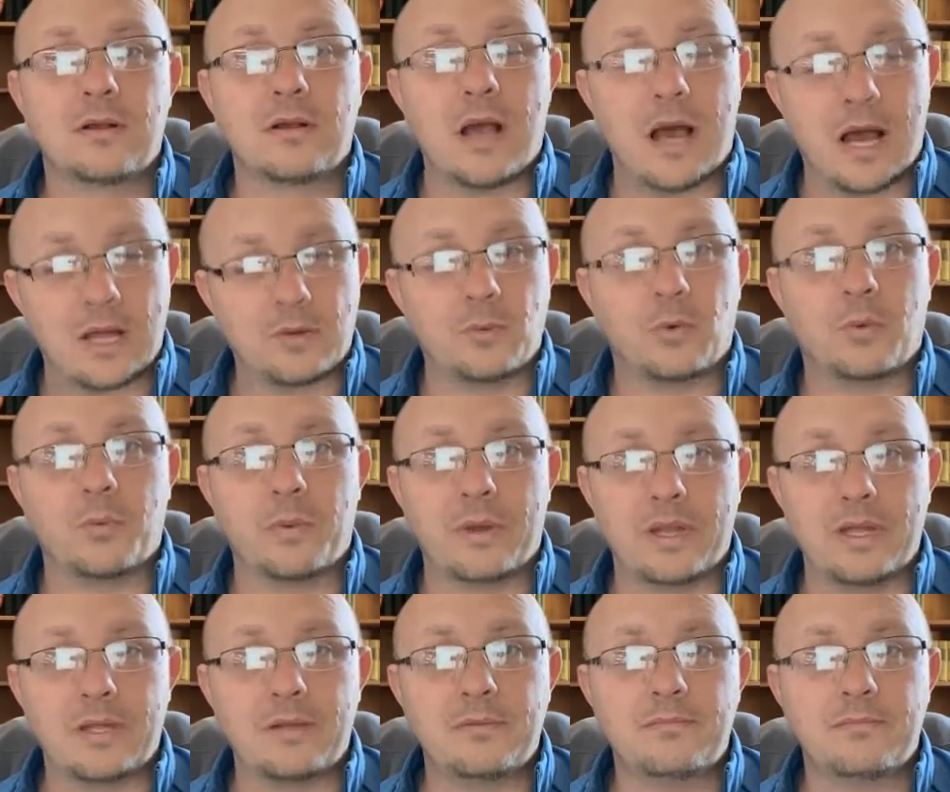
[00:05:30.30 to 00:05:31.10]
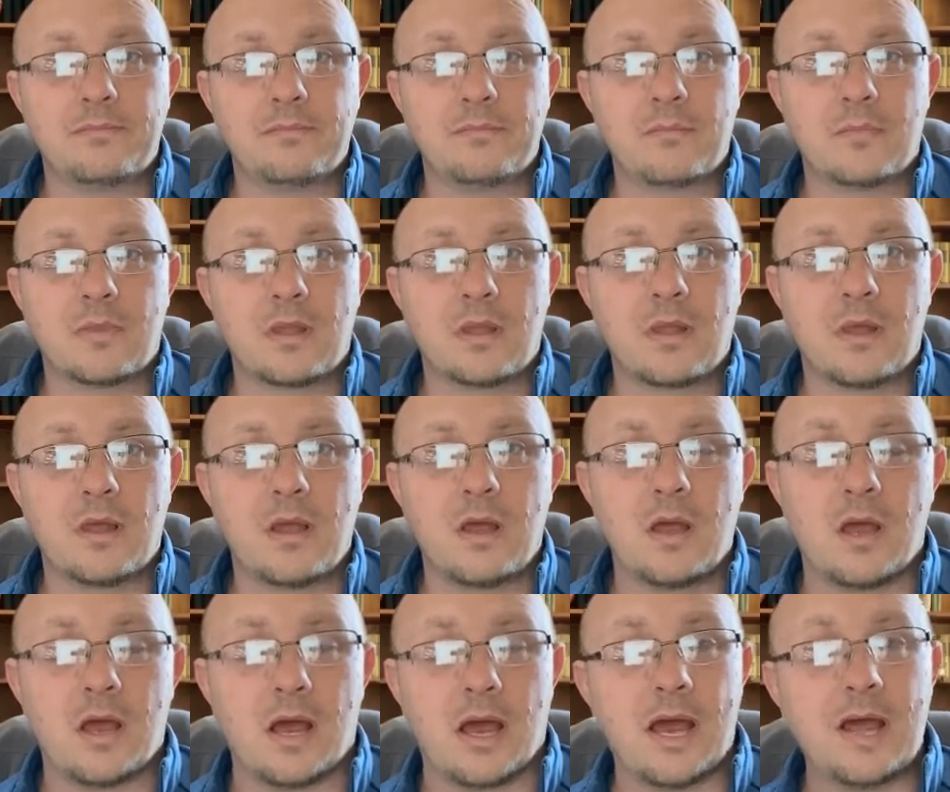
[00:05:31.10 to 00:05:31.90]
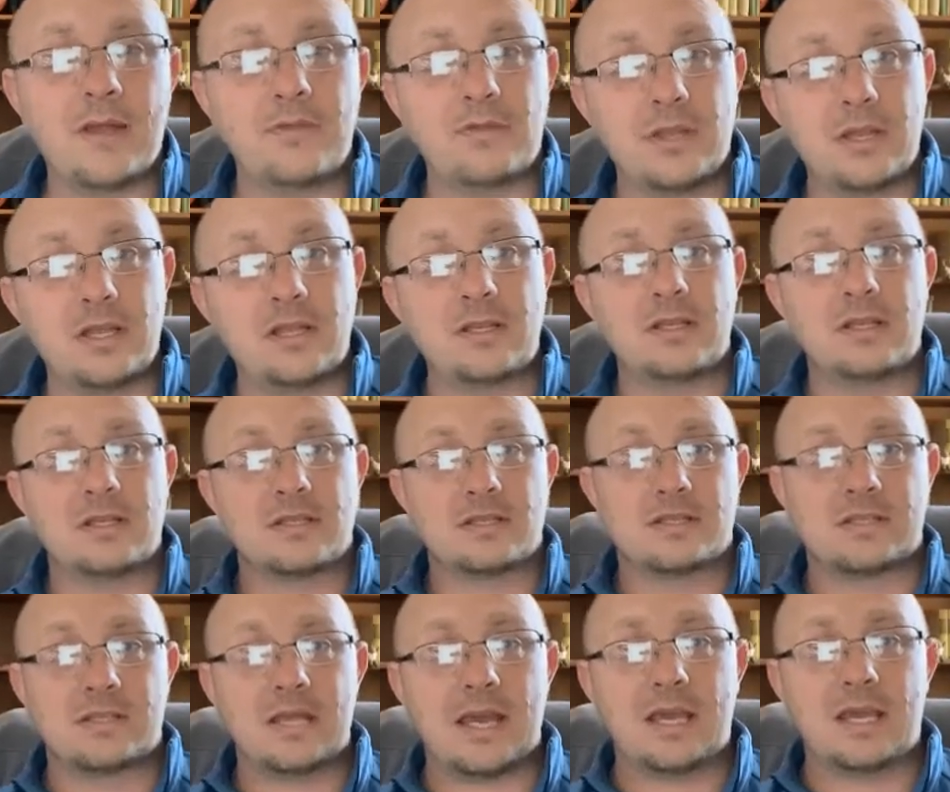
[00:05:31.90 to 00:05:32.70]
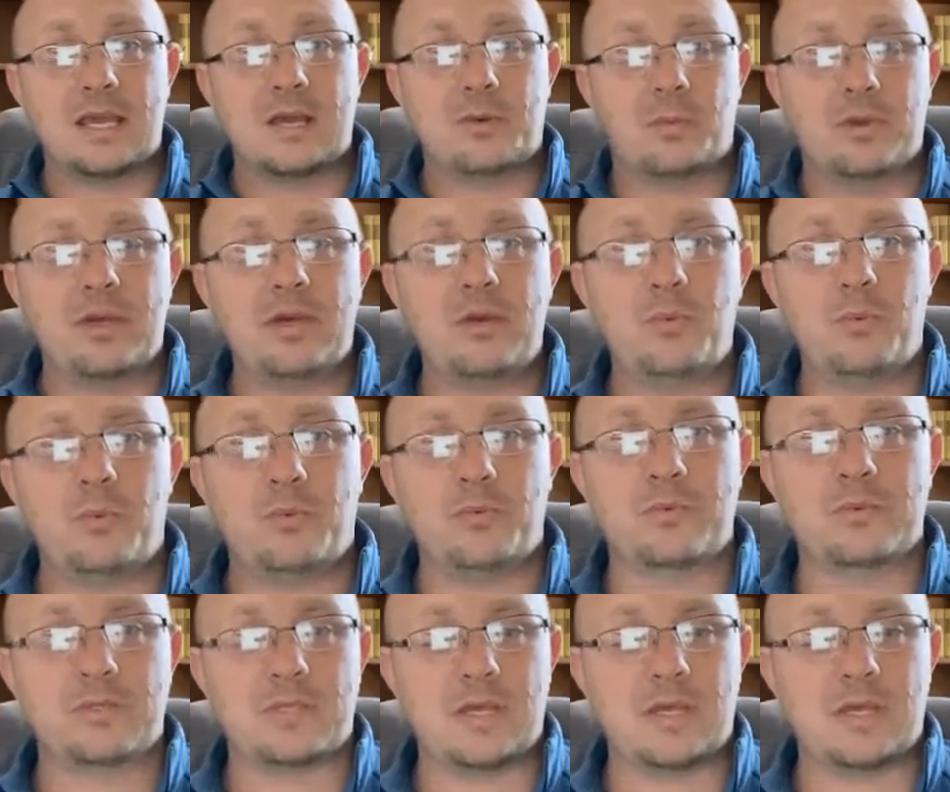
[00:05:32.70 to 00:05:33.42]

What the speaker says: God will win it. All right. And then secondly,